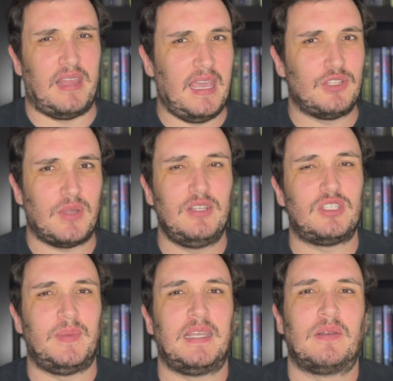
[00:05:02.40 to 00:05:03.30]
age range
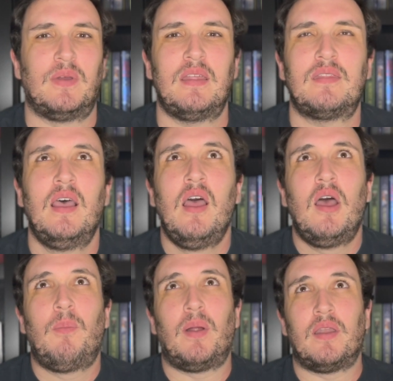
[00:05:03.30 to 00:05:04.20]
to begin with.
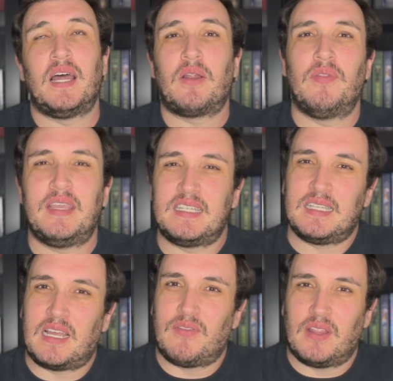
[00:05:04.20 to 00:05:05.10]
But not only does
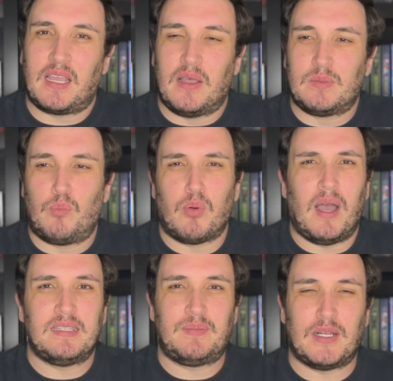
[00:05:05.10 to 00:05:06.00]
it cover like a
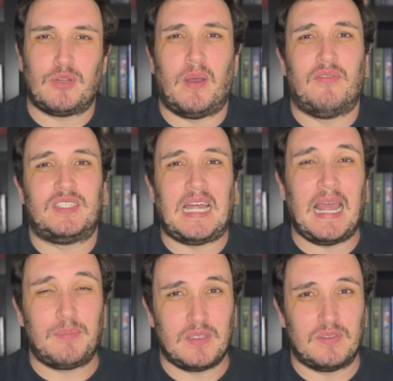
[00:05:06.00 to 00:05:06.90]
broad spectrum of
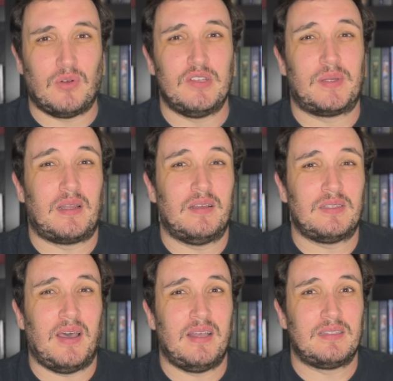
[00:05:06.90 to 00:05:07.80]
types of stories, but it also
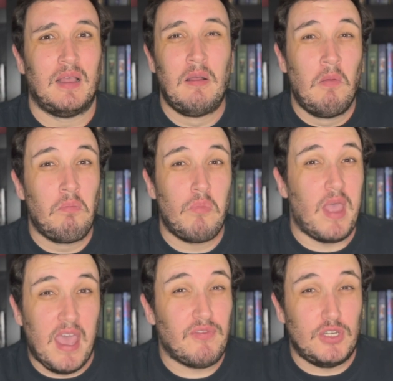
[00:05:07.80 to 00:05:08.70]
has
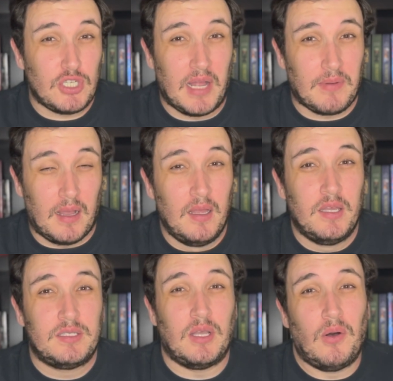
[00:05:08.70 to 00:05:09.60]
every genre.
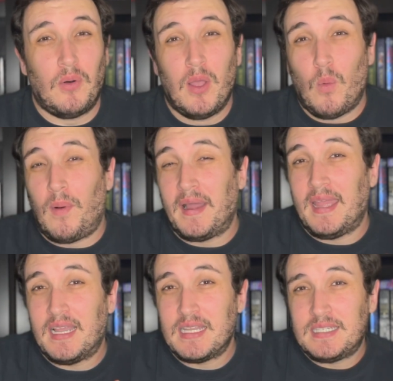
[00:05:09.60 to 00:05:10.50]
So
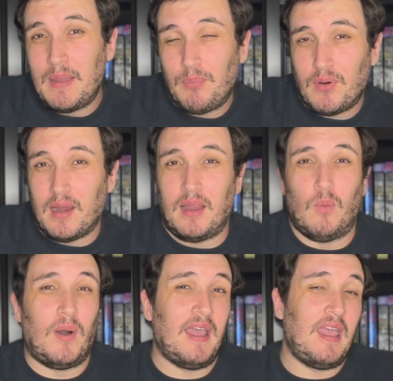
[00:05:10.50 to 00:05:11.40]
YA contemporary,
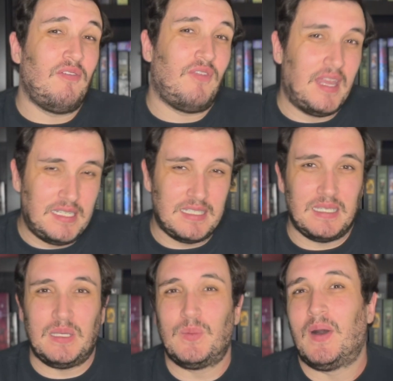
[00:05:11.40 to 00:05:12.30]
YA
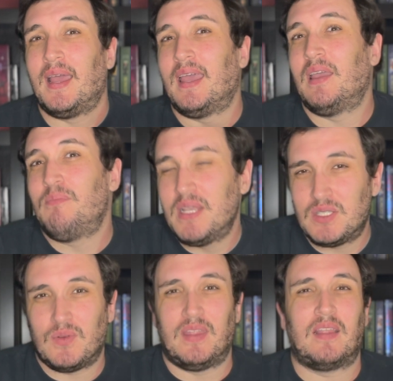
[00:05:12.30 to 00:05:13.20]
fantasy, YA
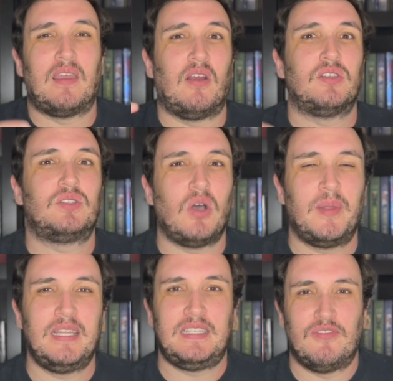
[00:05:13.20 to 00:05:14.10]
mystery. Like there are so
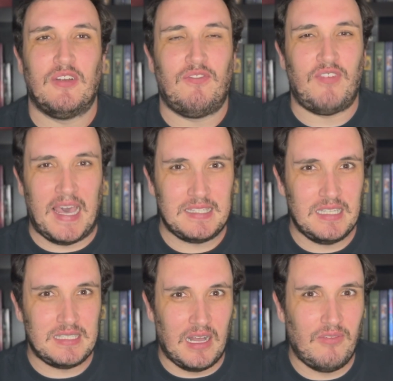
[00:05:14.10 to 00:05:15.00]
many different
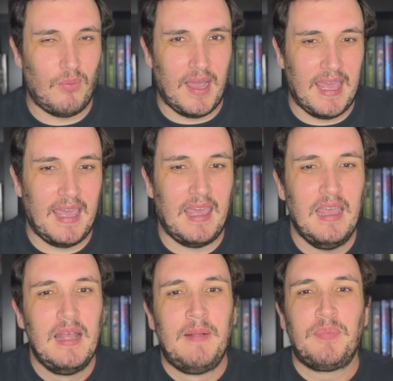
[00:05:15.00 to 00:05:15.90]
facets of YA.
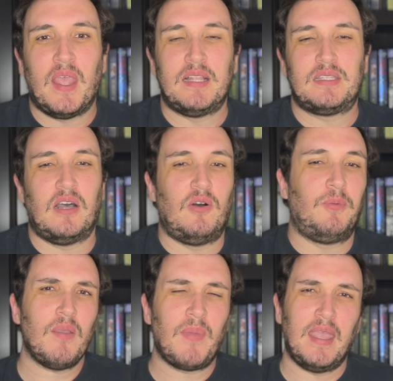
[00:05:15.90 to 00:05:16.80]
And so
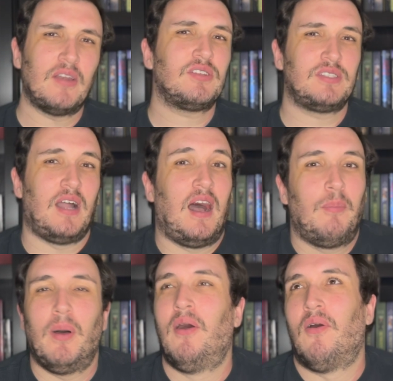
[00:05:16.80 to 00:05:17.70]
my inner
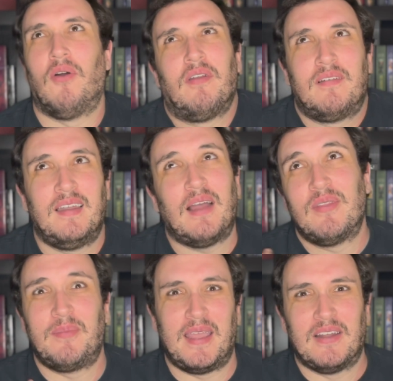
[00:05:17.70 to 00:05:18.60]
snob, or not
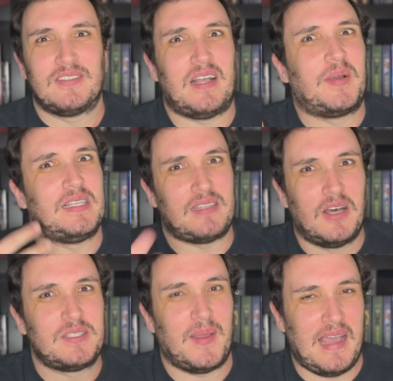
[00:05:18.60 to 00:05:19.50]
really my inner snob because it's
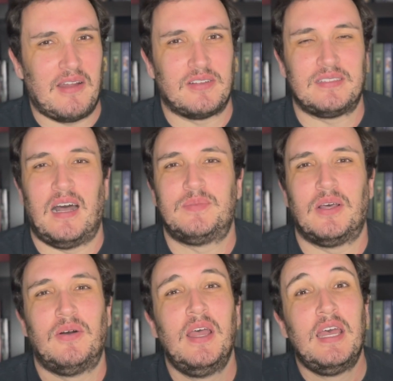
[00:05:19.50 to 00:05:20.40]
also my outer snob.
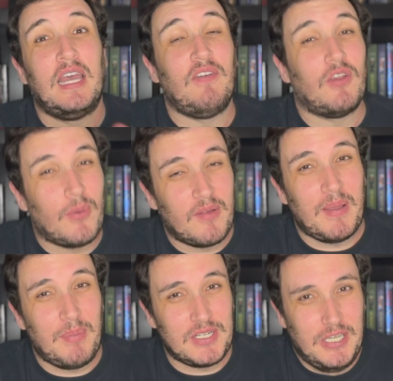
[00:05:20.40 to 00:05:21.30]
So if you're one of my
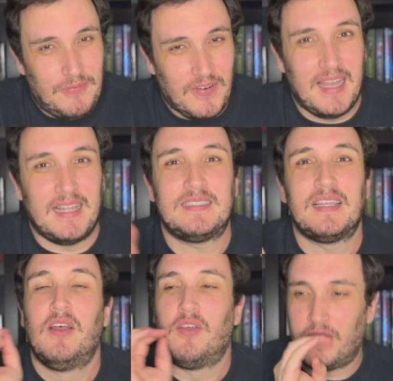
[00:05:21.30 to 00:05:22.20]
booktube friends,
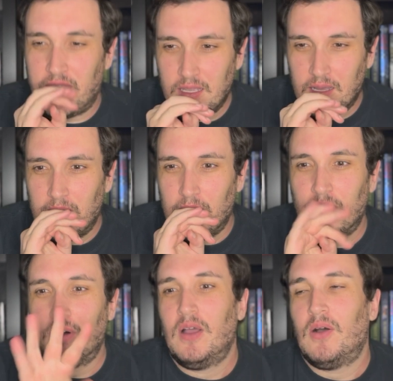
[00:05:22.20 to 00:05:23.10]

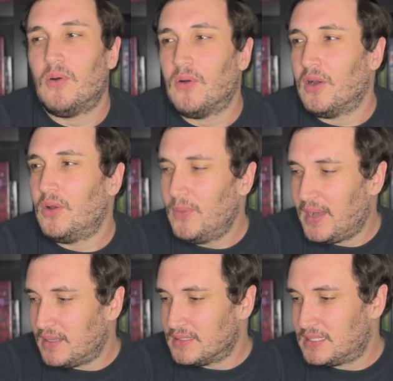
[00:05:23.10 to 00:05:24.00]
Theo, or who
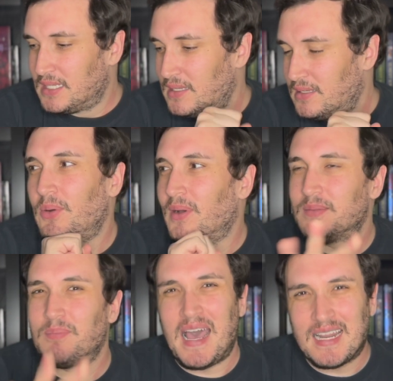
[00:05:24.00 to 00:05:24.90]
else? Who else?
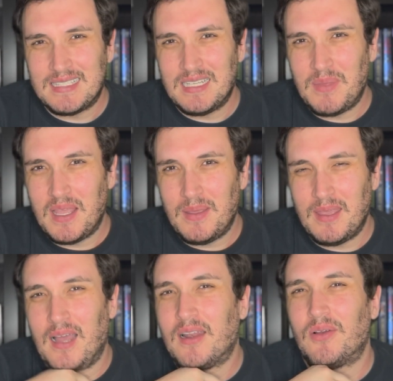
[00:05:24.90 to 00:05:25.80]
Madison, maybe?
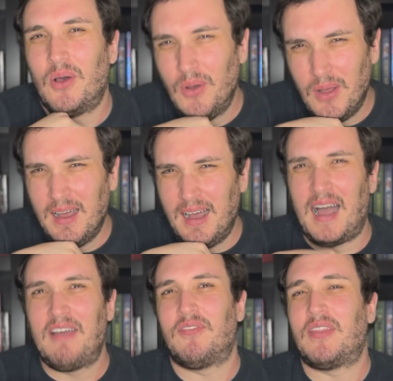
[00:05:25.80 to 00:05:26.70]
I don't
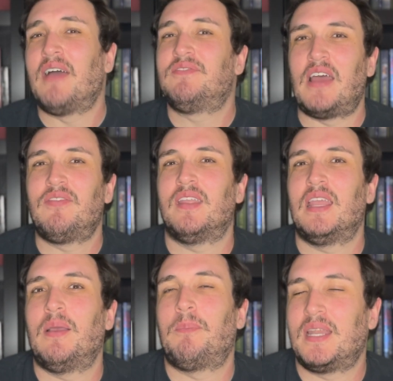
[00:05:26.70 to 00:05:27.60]
know. I've
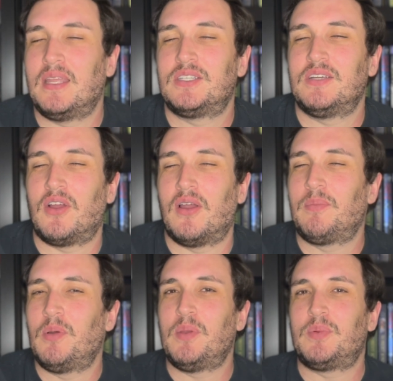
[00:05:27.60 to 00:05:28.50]
definitely been guilty of going up
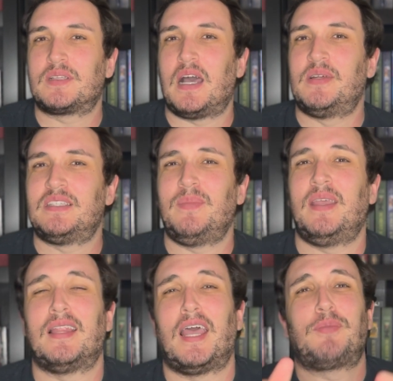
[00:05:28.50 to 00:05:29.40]
in people's comments and
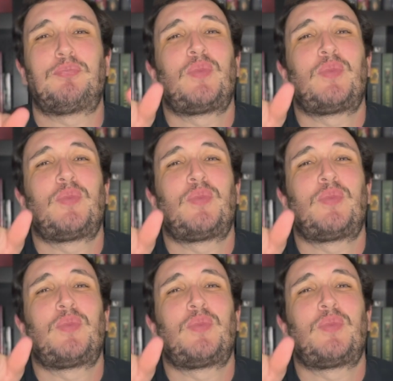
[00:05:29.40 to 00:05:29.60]
being like,